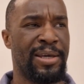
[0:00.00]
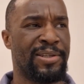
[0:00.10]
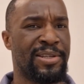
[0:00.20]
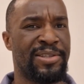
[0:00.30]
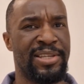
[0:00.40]

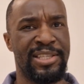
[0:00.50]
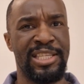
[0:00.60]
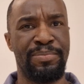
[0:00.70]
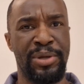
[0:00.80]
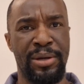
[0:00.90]
is a
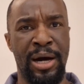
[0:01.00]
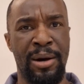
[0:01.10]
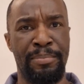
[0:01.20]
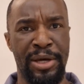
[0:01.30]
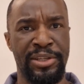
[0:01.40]

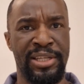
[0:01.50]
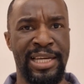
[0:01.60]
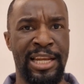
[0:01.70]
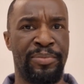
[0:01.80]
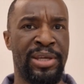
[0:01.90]
$60
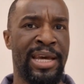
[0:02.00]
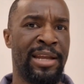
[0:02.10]
million being